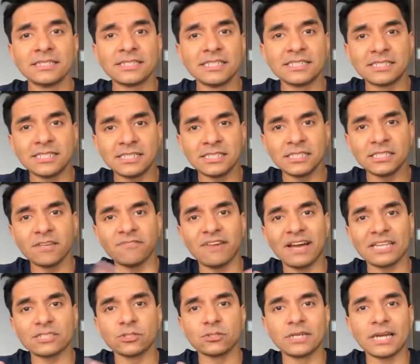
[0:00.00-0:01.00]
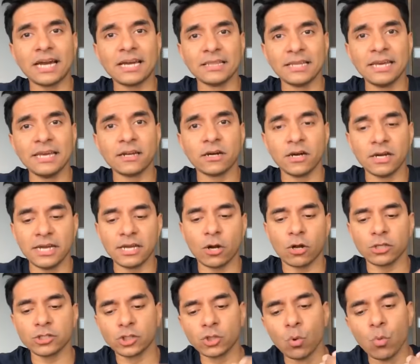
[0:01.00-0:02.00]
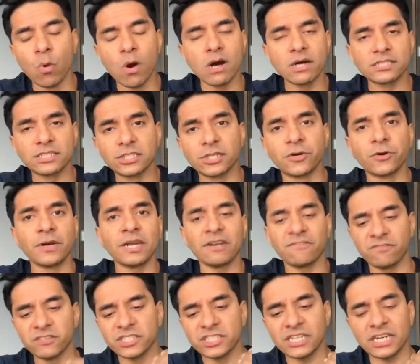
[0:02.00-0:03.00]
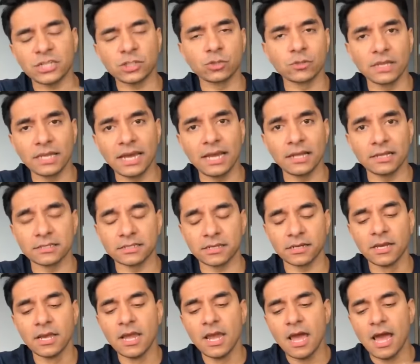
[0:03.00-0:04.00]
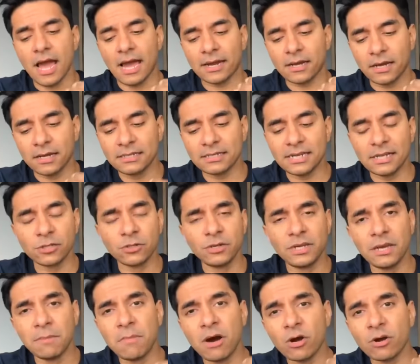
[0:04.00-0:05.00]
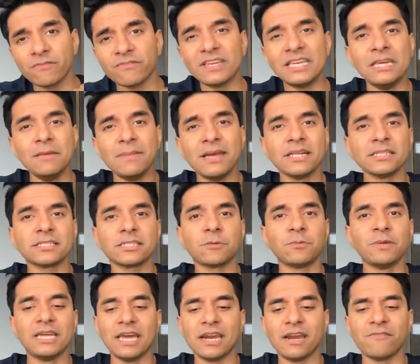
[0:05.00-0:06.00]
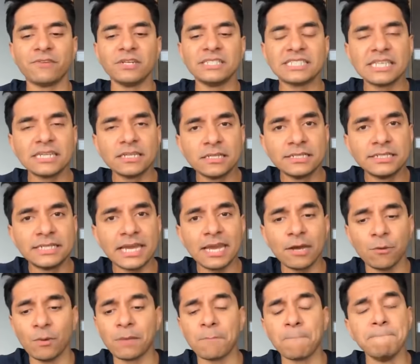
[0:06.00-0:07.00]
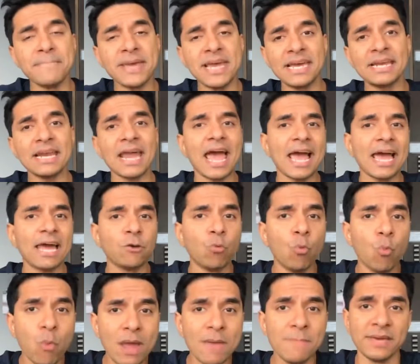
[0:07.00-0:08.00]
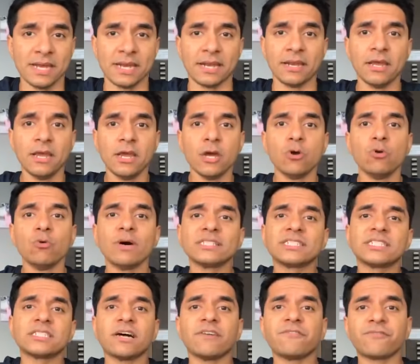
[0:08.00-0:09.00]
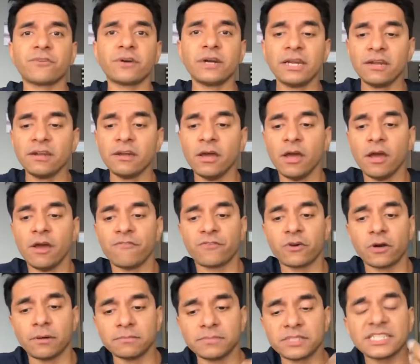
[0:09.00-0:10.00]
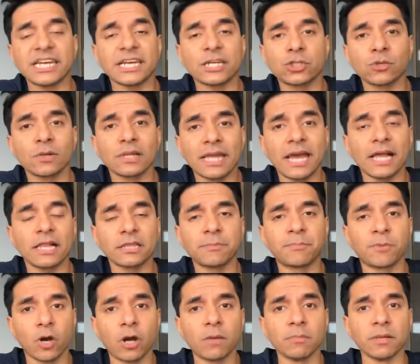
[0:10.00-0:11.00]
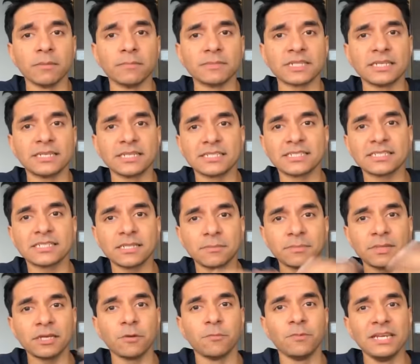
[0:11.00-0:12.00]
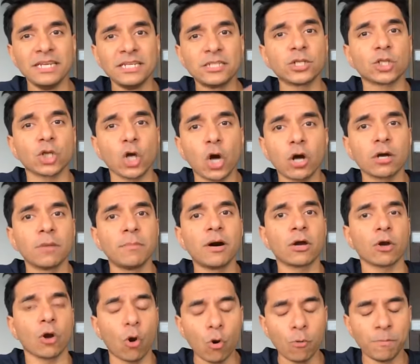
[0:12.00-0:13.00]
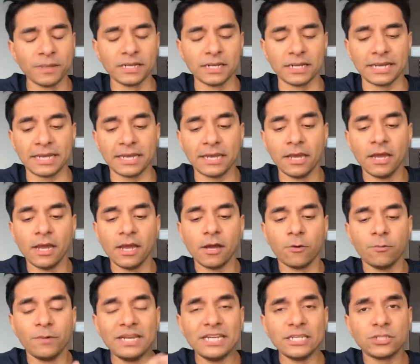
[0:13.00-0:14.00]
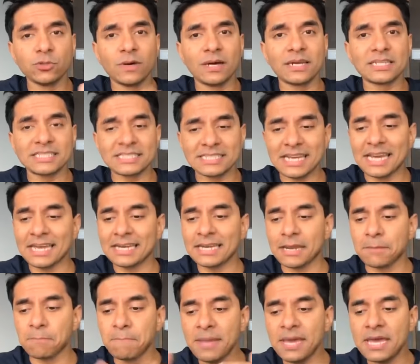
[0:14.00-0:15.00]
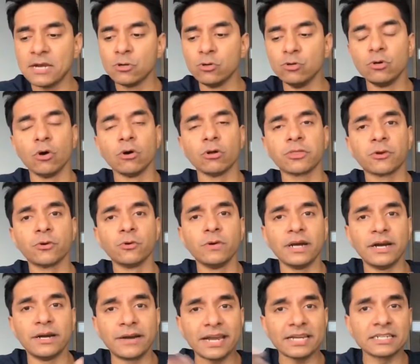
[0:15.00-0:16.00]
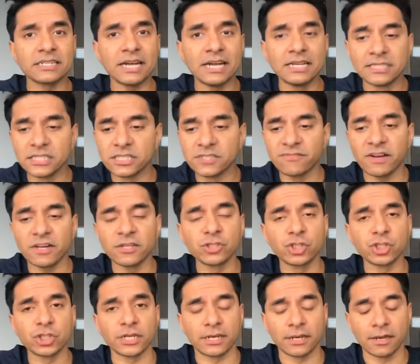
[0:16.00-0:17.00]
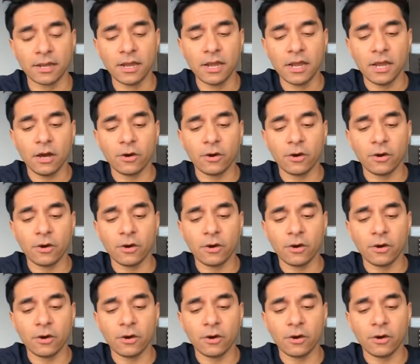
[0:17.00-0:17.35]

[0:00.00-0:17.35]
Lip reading: since this is a vasodilator, it also works great for sexual health. I can't tell you the amount of emails that we get every single day with men and women who are suffering from sexual health problems. And this is something that we need to talk about openly. We need to understand that men who go through erectile dysfunction,